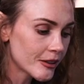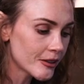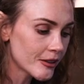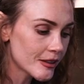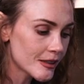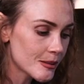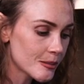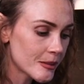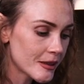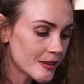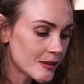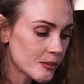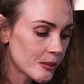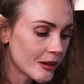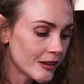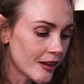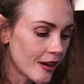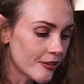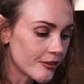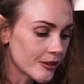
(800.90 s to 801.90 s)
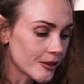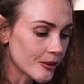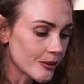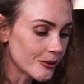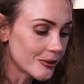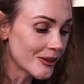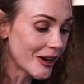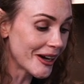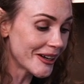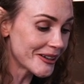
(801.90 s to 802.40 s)
Christmas, we love you.
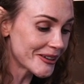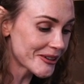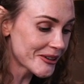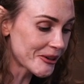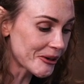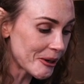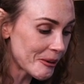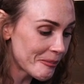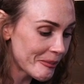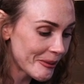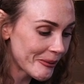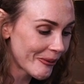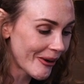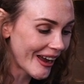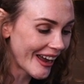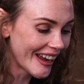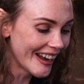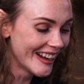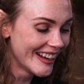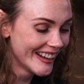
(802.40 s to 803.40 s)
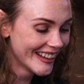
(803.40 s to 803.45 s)
Not in a creepy way.